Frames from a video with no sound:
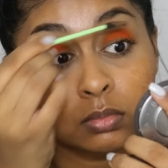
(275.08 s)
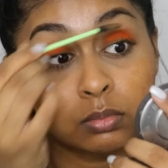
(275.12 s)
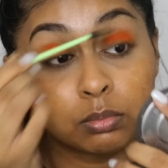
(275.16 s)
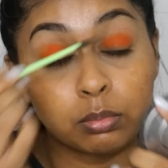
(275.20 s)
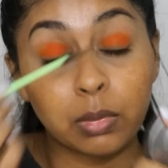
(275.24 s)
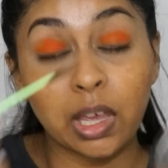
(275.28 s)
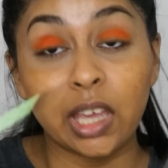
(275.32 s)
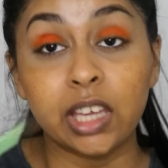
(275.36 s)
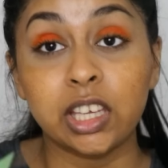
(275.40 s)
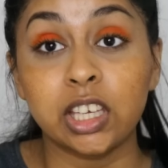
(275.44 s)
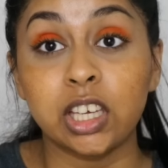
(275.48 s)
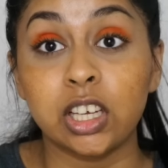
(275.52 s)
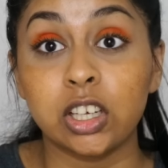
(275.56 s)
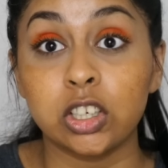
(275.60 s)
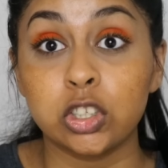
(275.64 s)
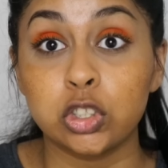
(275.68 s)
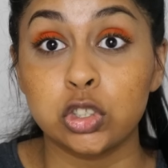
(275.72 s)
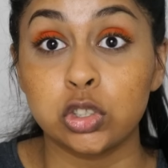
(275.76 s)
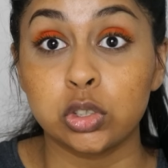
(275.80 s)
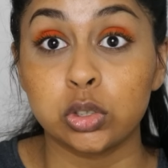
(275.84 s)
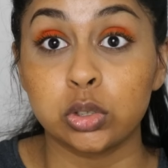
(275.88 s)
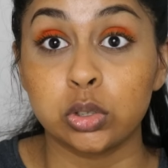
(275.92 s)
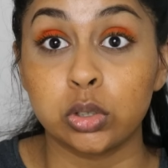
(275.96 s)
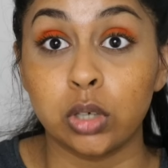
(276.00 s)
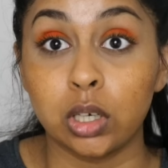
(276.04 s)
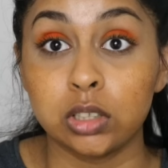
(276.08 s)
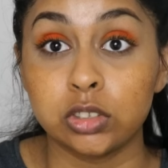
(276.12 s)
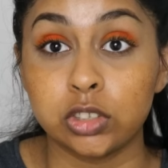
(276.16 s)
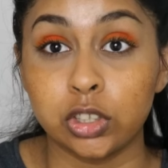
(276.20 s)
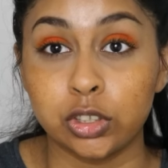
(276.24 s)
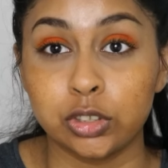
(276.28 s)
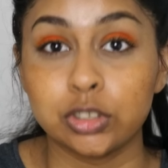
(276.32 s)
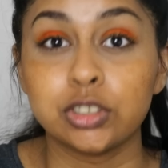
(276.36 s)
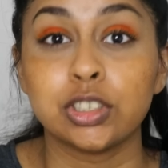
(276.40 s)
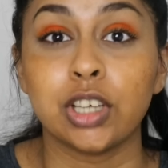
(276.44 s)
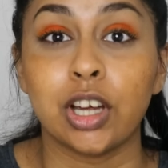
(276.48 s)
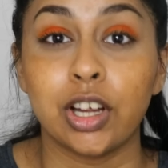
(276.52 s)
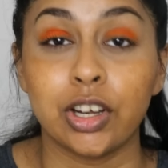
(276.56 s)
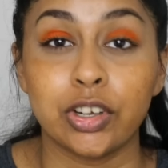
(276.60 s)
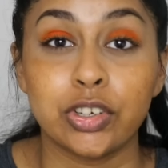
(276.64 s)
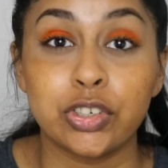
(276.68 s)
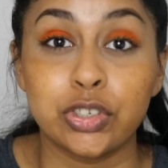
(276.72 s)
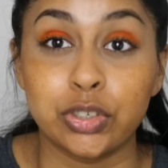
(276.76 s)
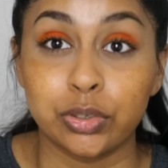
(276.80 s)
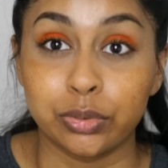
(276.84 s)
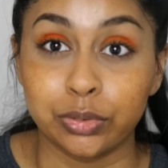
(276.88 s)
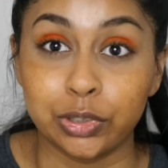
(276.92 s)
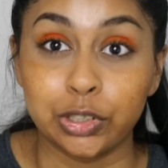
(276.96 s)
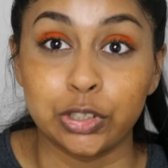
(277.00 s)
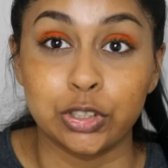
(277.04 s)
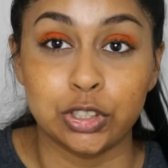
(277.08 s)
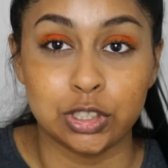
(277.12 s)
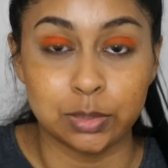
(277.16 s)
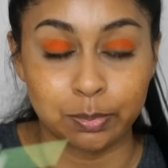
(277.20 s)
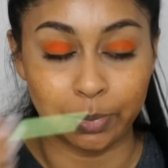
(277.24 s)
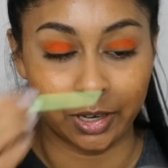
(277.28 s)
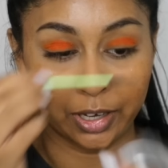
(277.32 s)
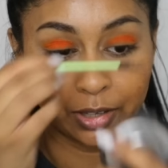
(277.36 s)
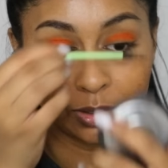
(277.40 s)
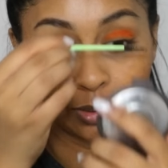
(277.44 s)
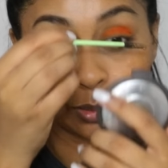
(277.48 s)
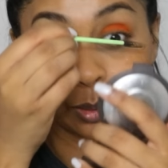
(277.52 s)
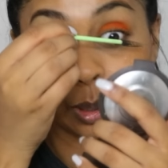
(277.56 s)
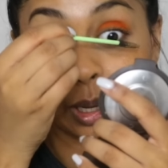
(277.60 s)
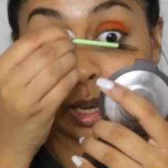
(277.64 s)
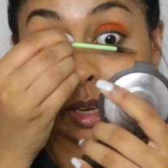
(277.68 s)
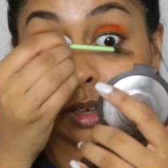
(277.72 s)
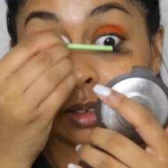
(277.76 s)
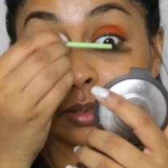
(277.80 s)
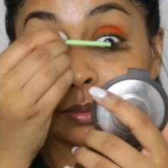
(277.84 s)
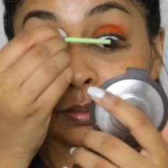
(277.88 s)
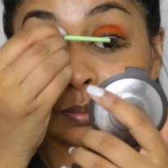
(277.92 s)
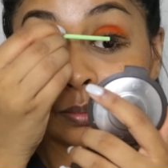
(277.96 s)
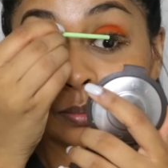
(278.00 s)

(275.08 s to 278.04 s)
Making sure I don't touch the roots, by the way.